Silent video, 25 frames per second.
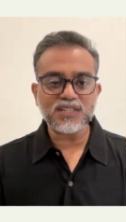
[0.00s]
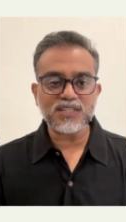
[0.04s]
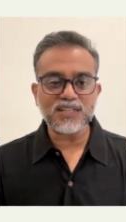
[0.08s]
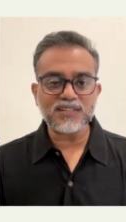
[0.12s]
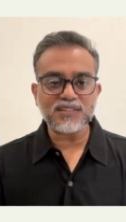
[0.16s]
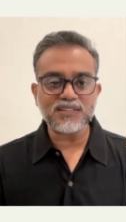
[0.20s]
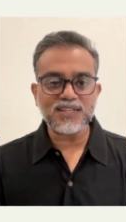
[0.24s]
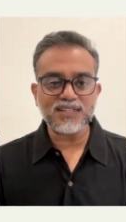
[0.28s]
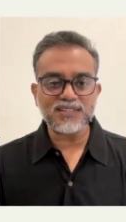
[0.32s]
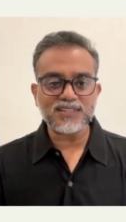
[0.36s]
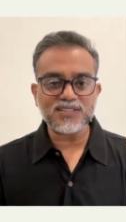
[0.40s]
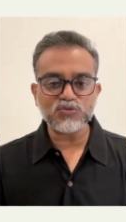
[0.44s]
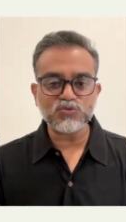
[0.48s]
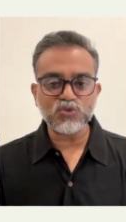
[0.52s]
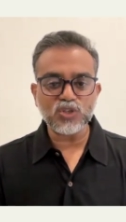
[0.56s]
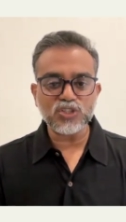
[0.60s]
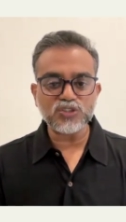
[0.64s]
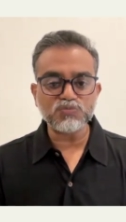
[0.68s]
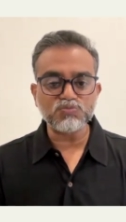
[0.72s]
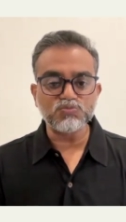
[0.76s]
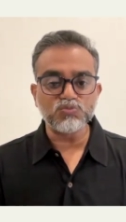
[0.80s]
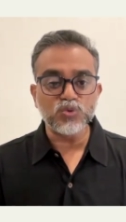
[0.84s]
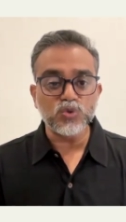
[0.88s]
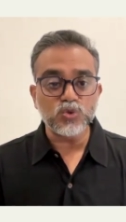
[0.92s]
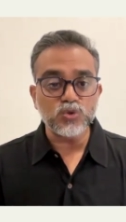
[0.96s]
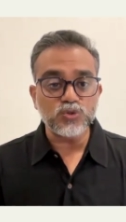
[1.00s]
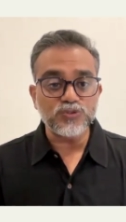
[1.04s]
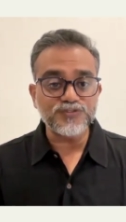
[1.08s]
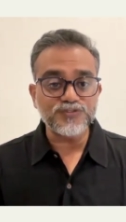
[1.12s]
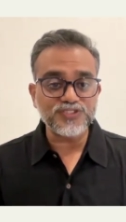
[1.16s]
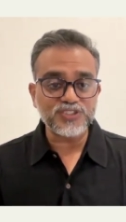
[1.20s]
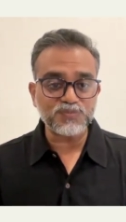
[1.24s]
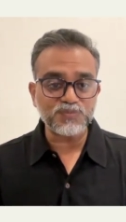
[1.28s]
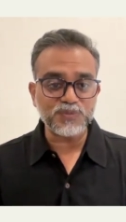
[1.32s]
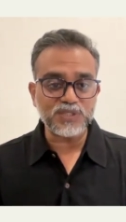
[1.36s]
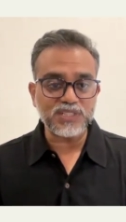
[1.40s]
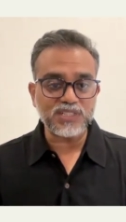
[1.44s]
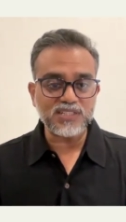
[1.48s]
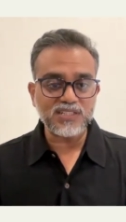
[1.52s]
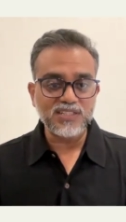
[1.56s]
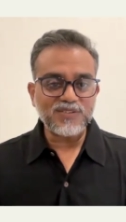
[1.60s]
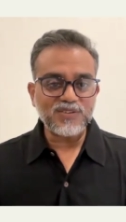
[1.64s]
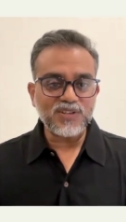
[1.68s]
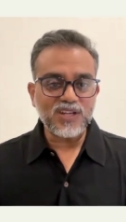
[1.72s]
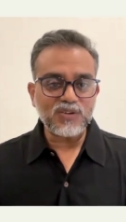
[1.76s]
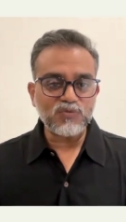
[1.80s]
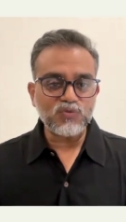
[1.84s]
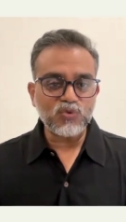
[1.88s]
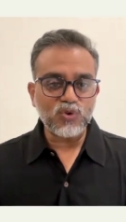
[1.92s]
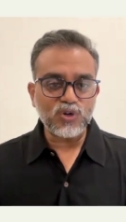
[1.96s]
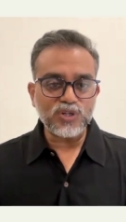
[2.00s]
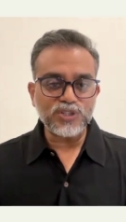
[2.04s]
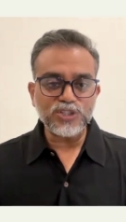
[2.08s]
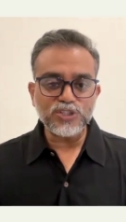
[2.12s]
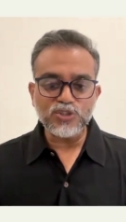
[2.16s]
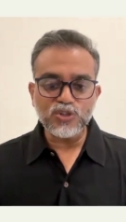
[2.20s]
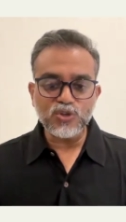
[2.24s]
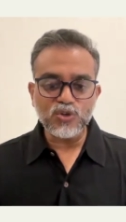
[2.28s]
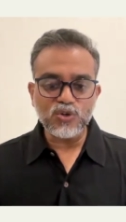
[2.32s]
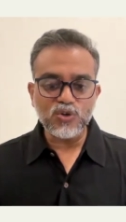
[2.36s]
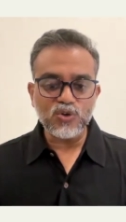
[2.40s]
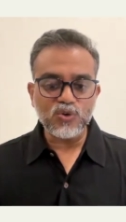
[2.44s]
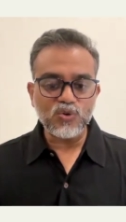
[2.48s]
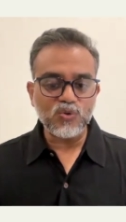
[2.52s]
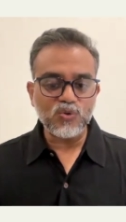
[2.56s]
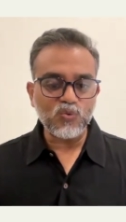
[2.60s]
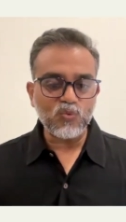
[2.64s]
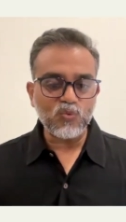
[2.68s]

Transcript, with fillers: And that is what moves me. I want to know